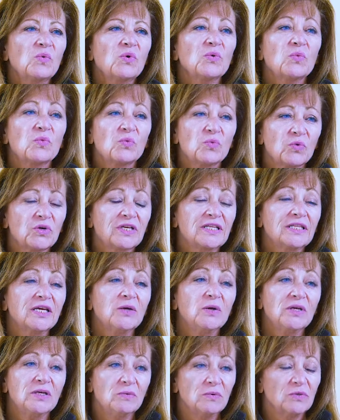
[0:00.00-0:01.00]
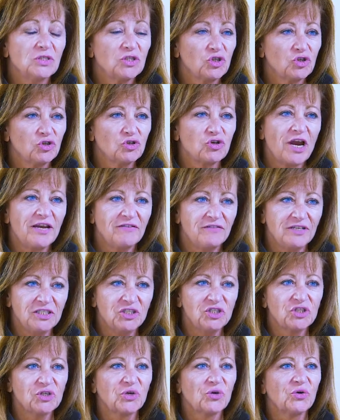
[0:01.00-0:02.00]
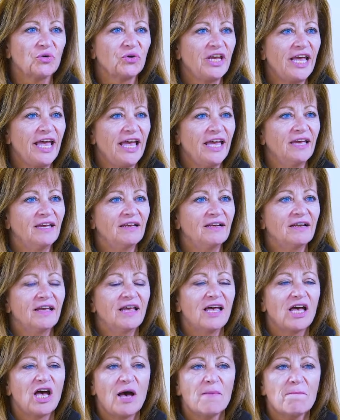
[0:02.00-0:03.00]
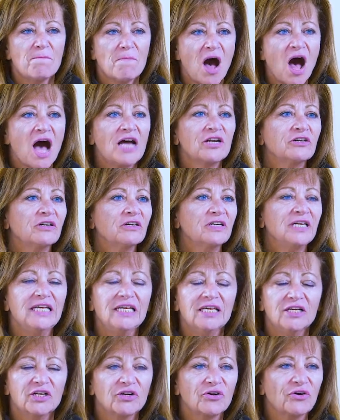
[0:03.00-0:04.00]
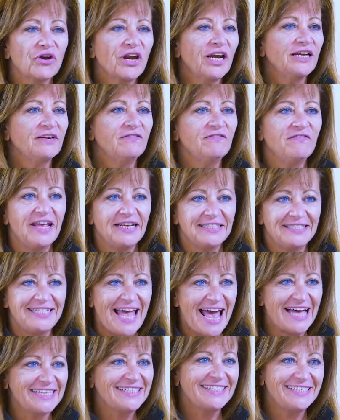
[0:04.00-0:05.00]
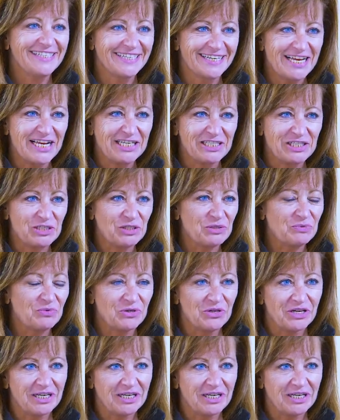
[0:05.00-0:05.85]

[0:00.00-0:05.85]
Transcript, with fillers: we're really striving to create a modern, integrated, fantastic customer